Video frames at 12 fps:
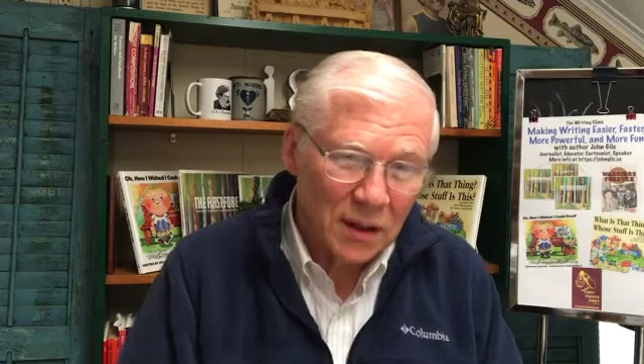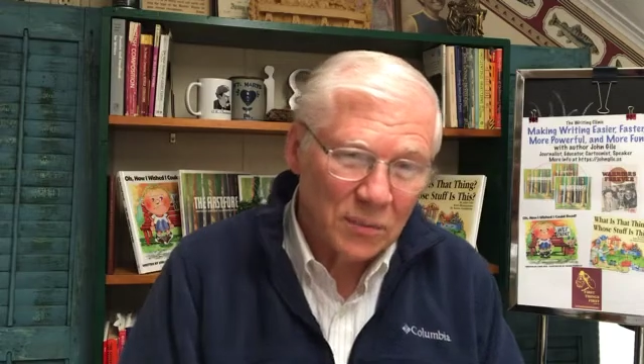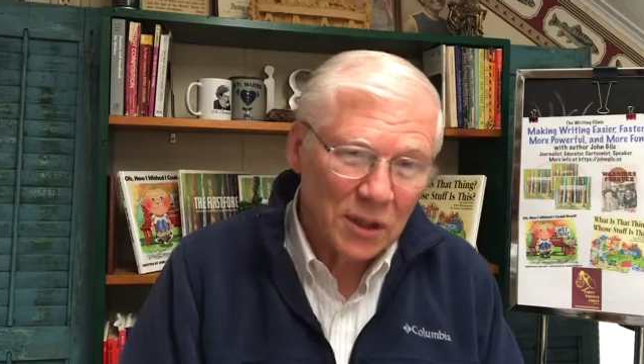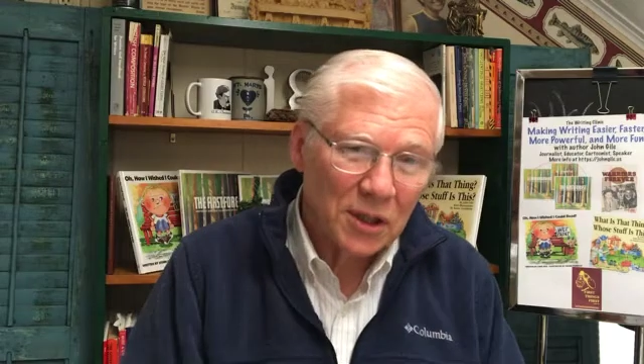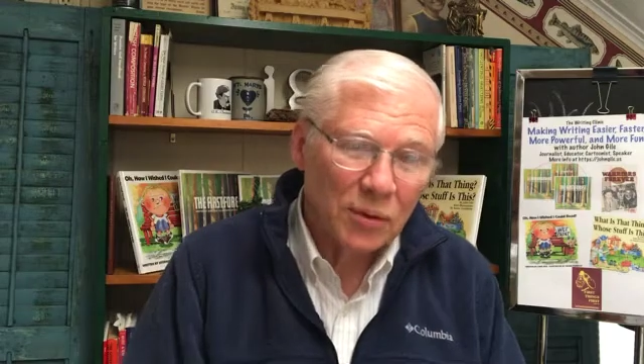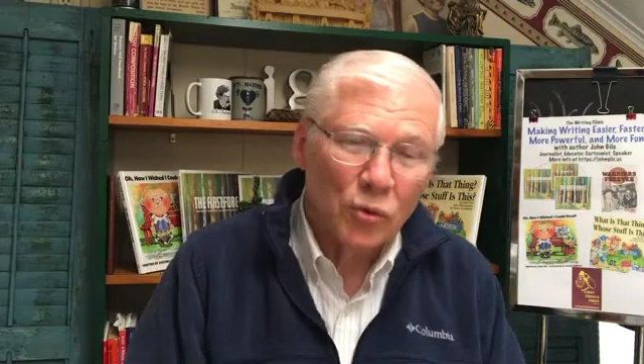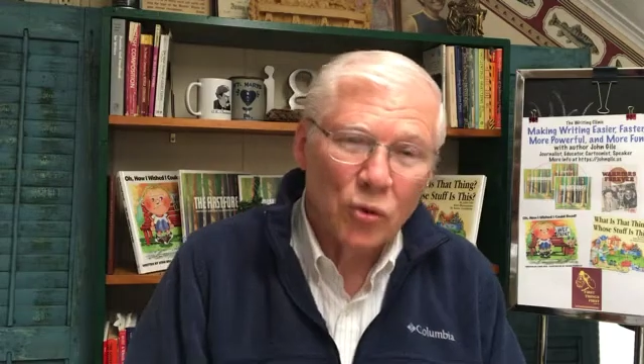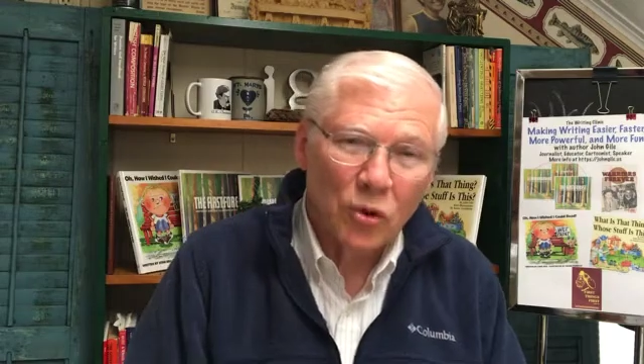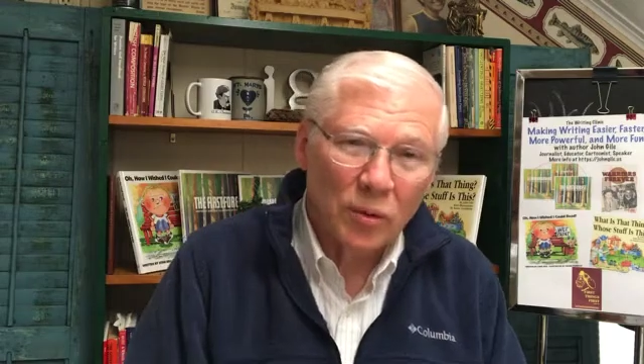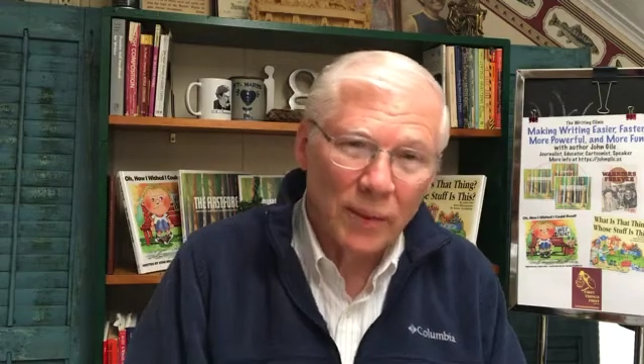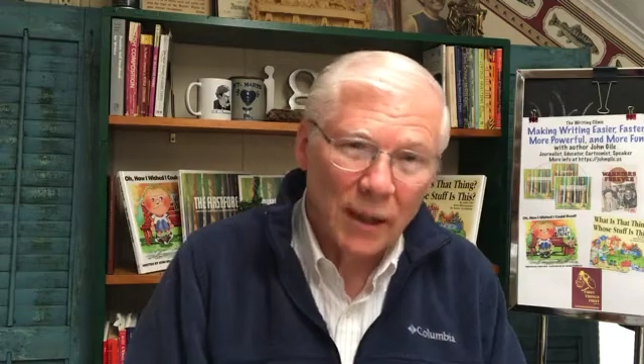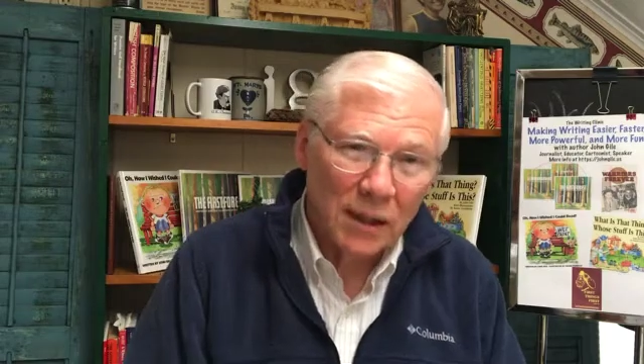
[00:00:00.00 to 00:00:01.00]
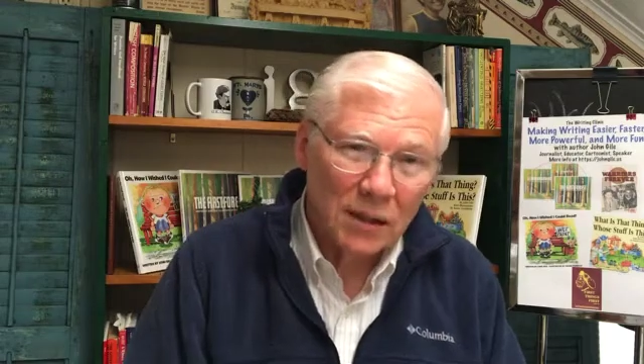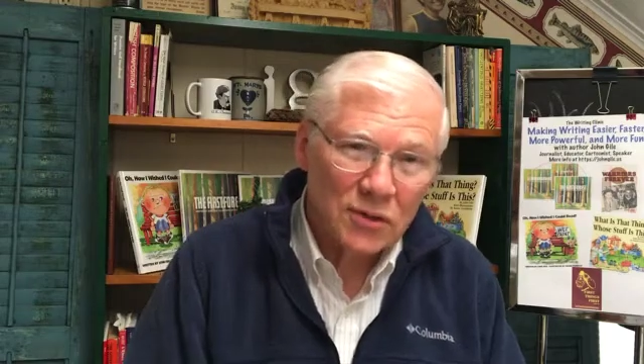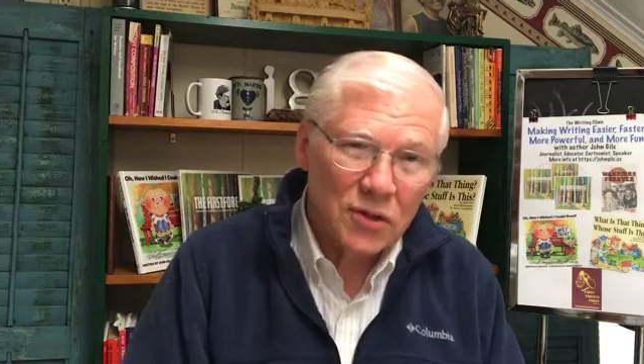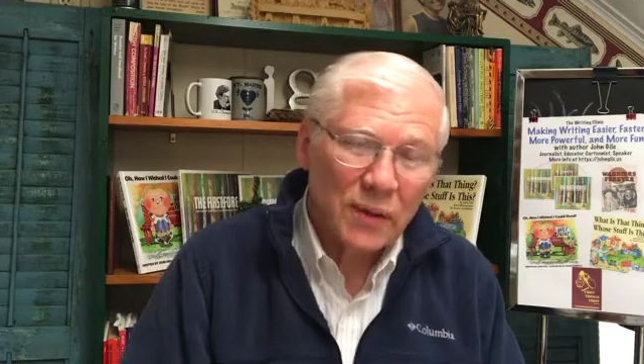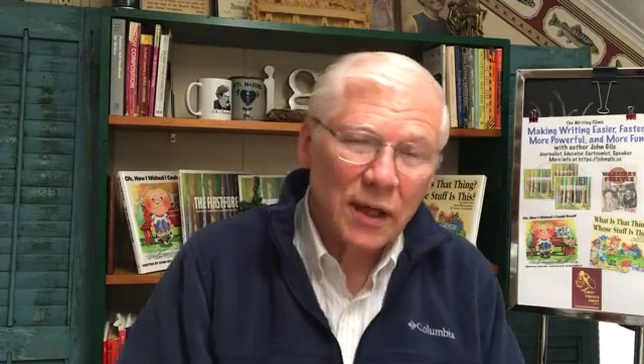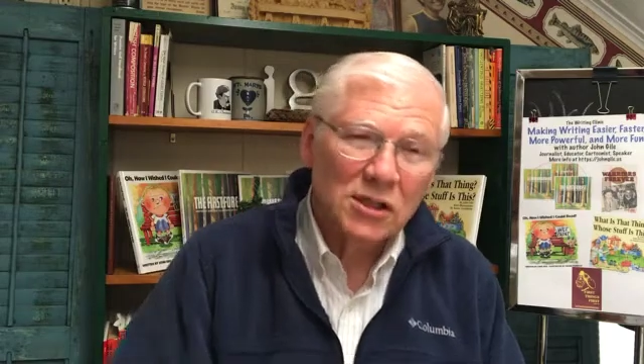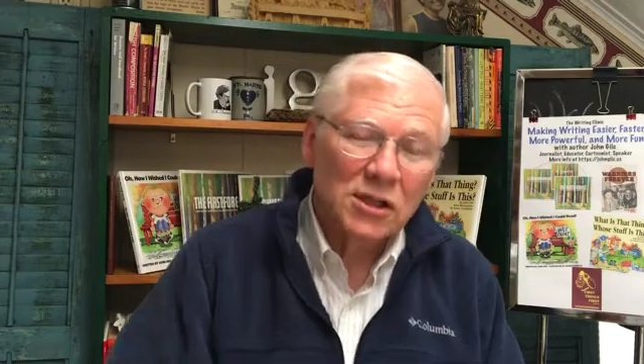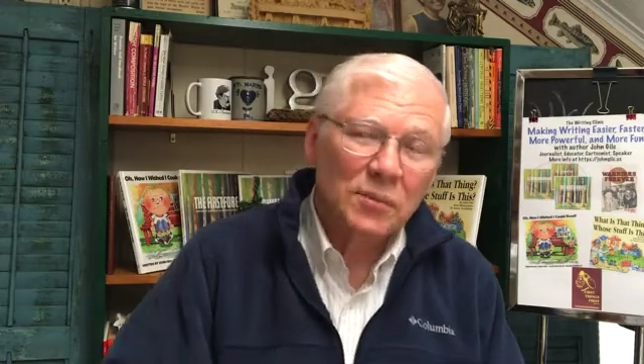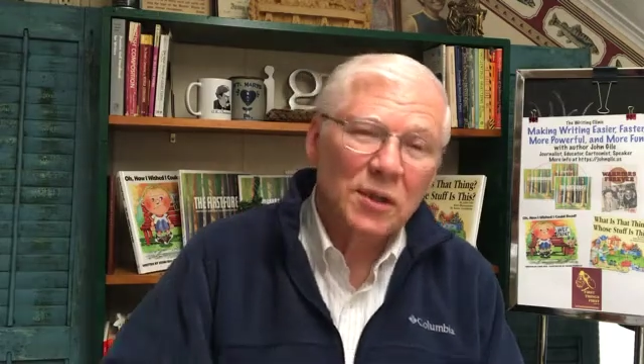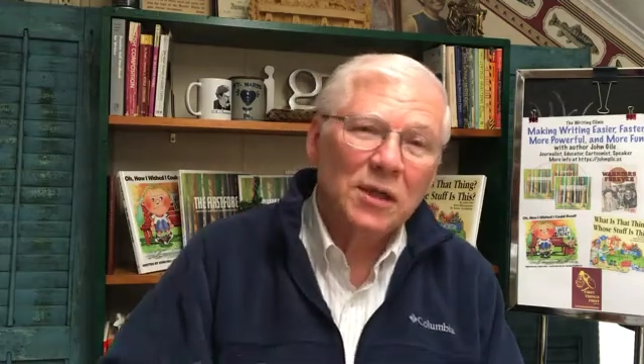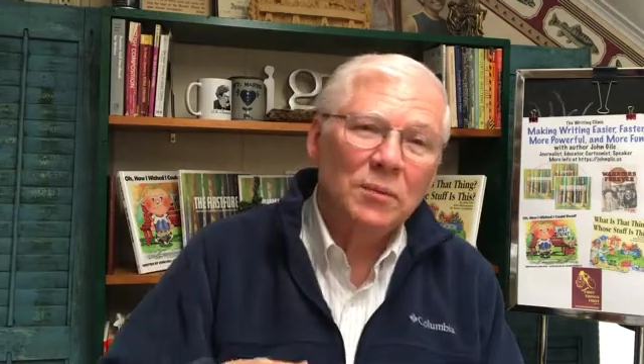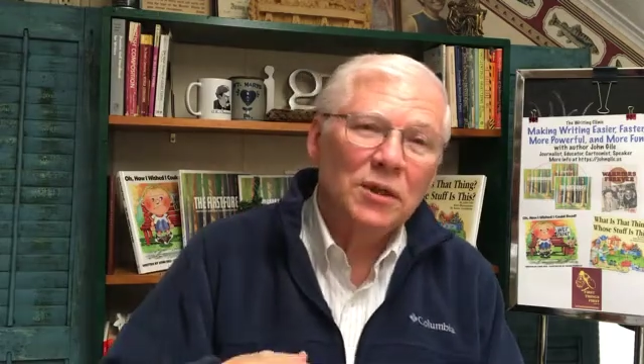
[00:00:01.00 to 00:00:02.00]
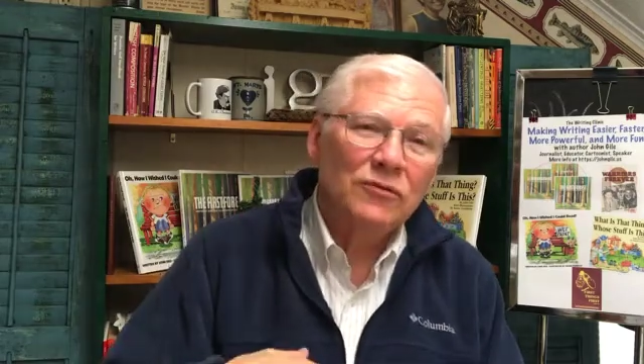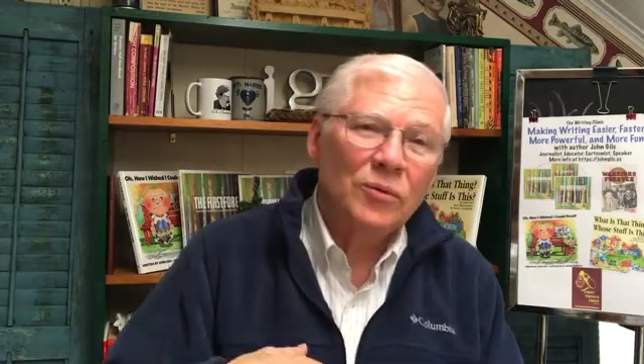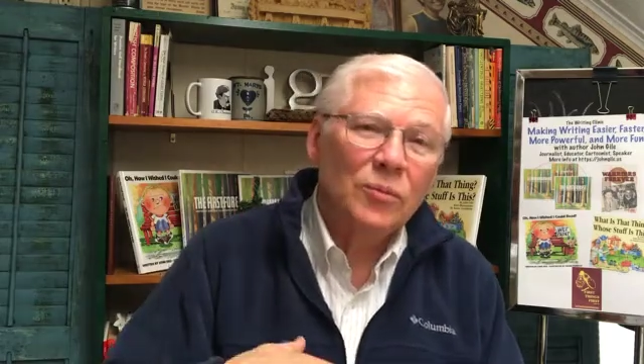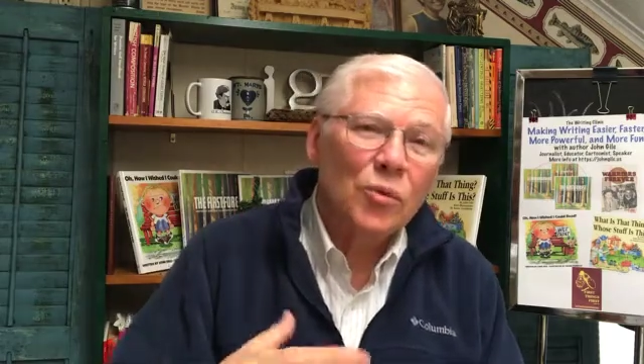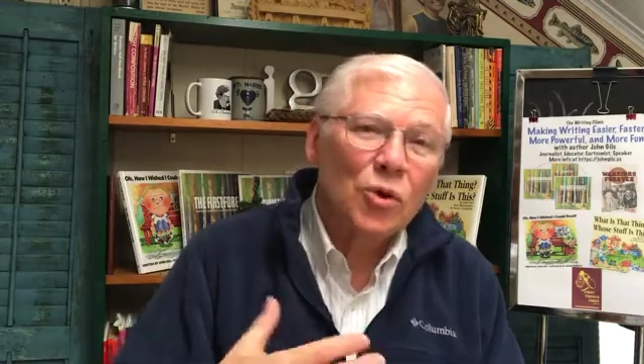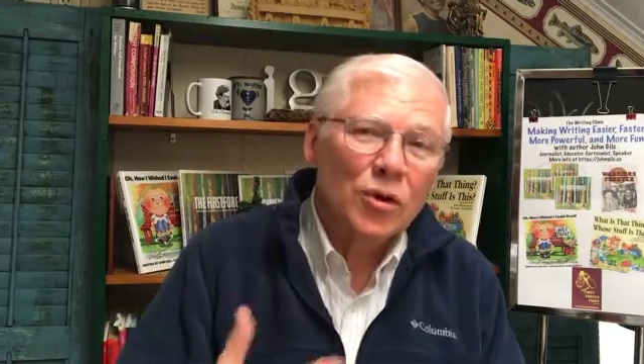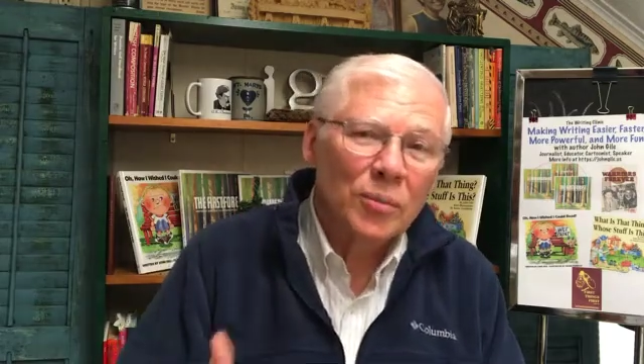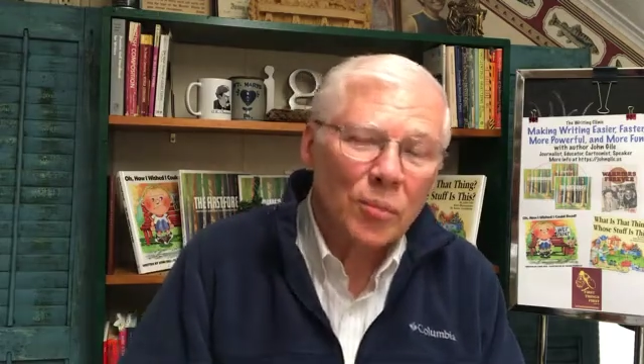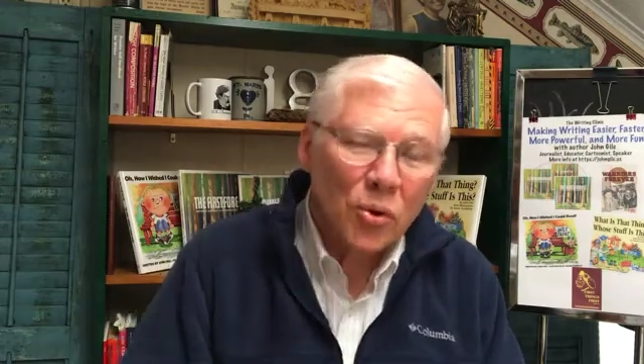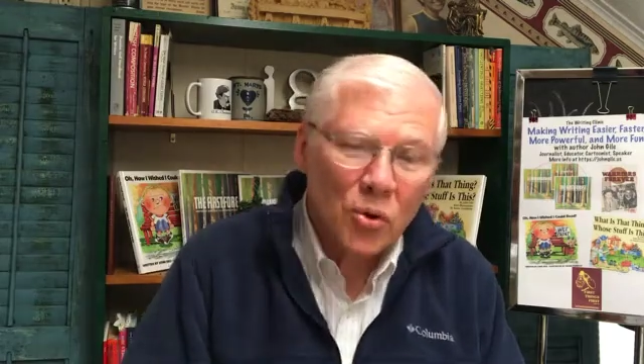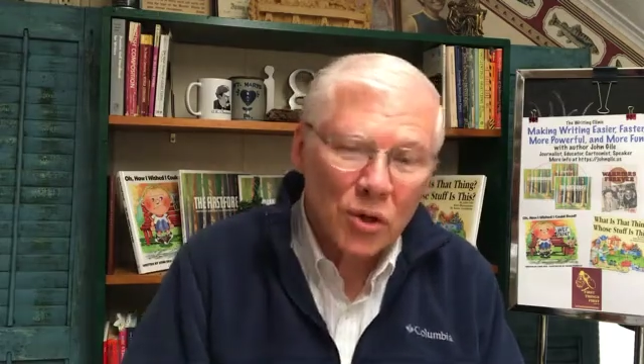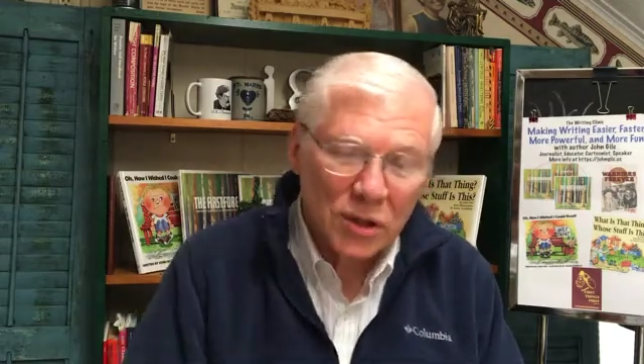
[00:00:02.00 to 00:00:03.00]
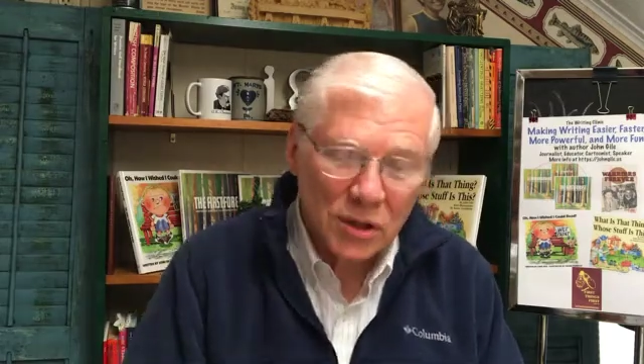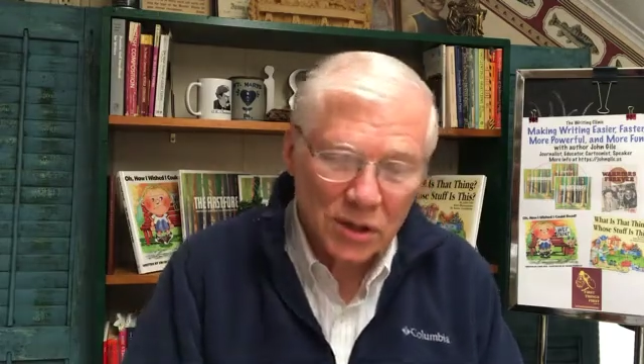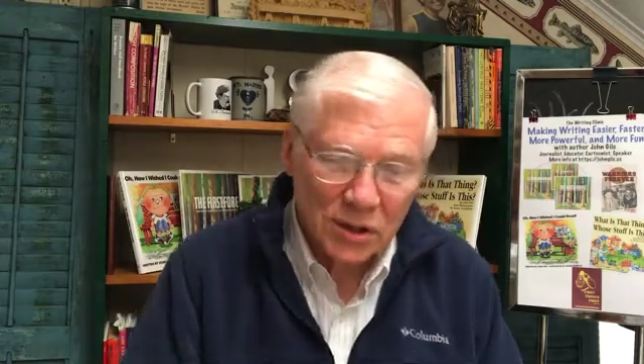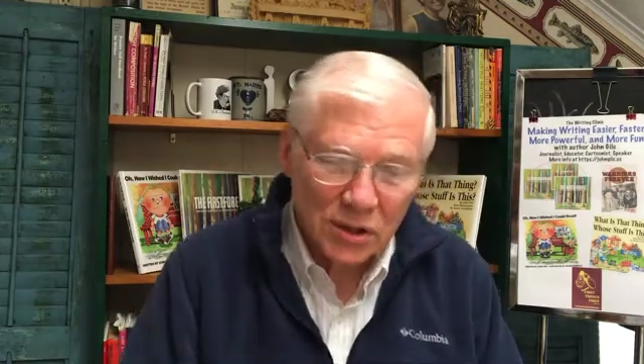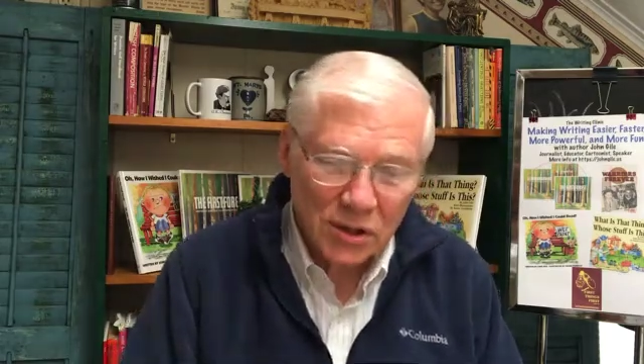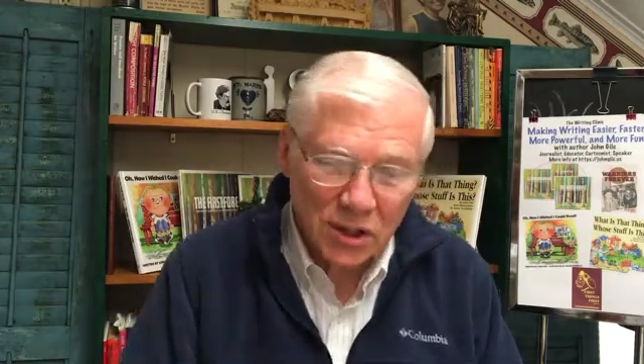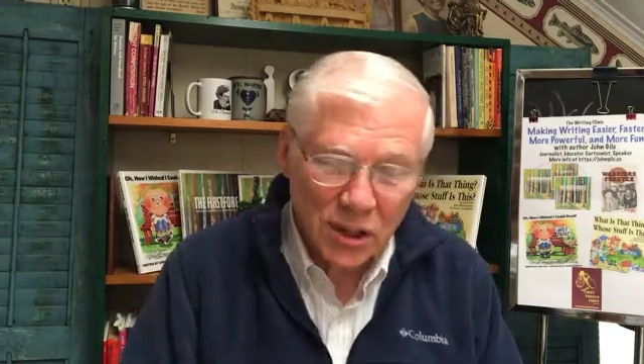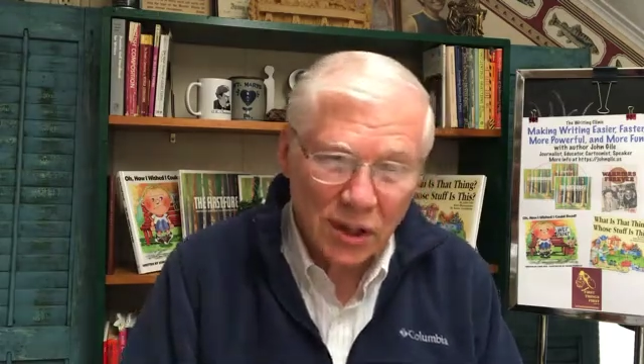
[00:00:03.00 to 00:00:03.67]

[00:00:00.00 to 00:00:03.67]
become role models that actually become even more important in the